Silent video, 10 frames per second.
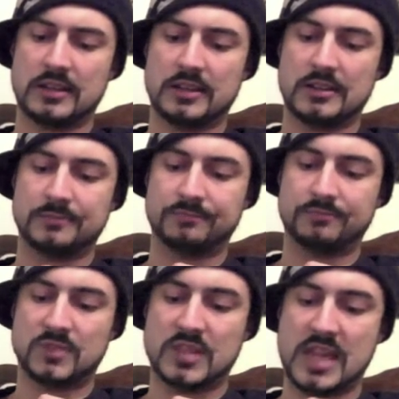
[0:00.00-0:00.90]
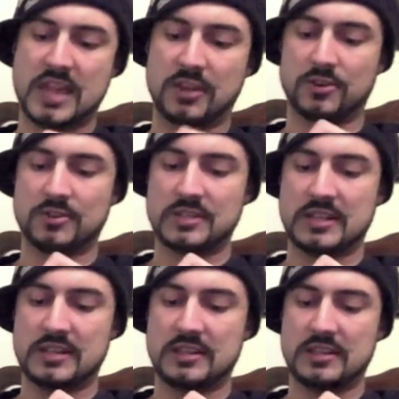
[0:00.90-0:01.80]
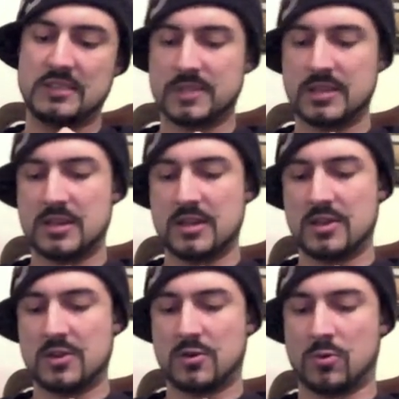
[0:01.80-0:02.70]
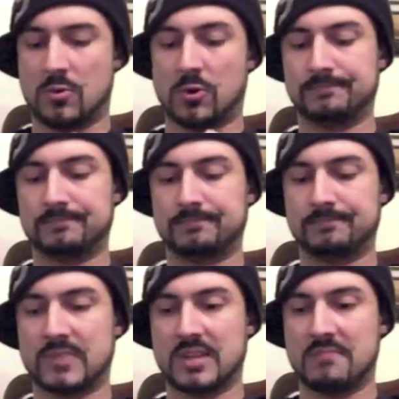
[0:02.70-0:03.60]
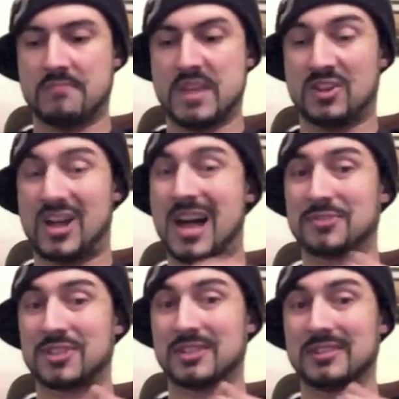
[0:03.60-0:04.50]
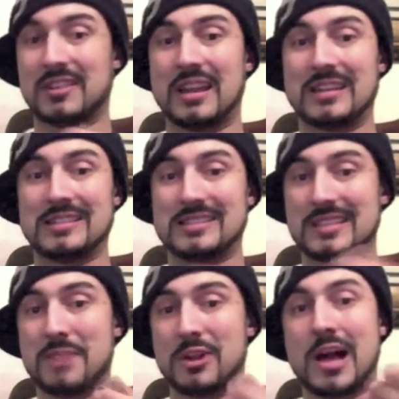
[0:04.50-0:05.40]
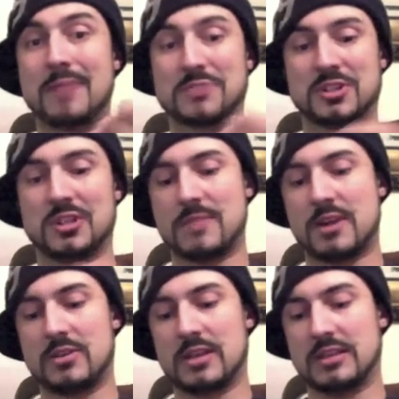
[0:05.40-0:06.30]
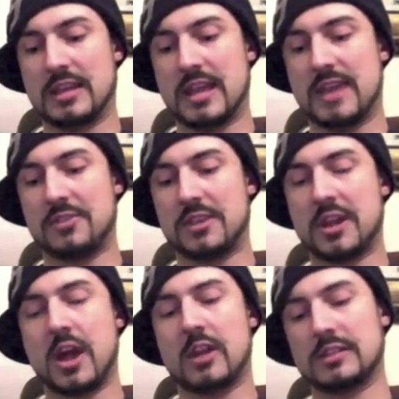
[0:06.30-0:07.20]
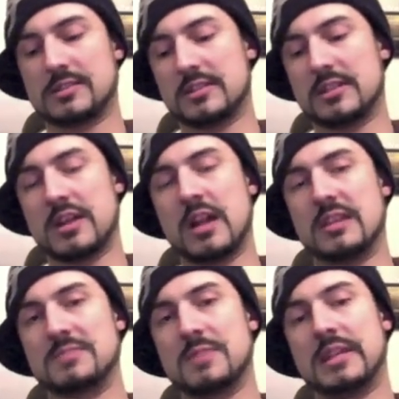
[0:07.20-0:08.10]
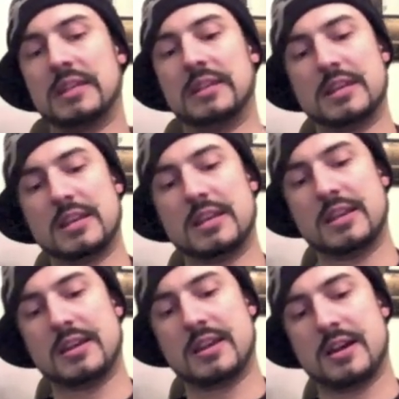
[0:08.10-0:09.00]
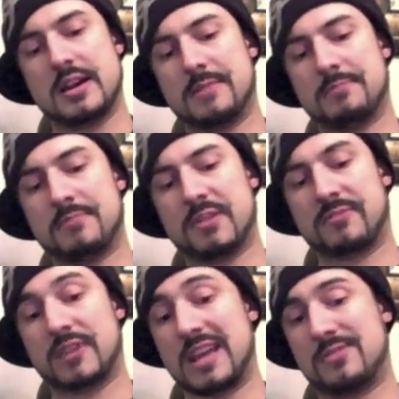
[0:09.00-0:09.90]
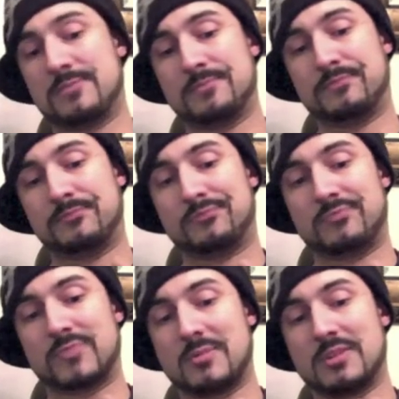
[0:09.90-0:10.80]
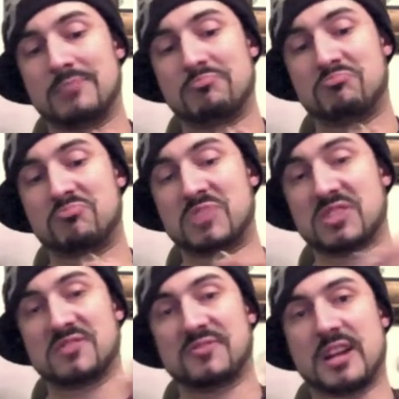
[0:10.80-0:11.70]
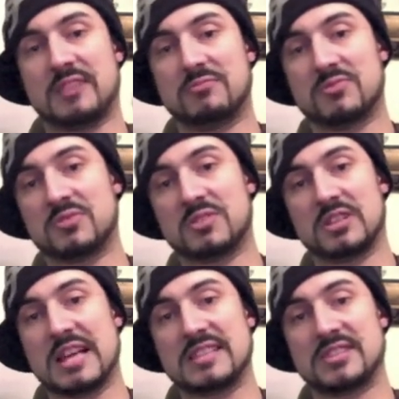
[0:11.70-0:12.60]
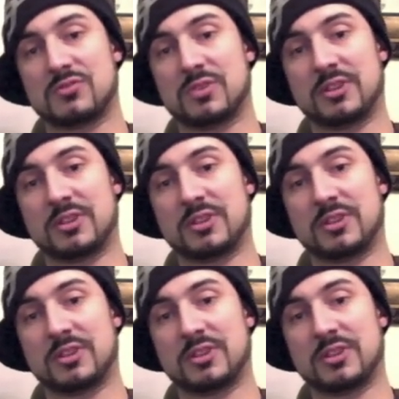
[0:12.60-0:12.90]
Kanger did in the Mega, or a metal option. I'd like to see a metal option come out like they have on the Nautilus and the Nautilus Mini. But for now, I mean, this is fine. The glass is real thick.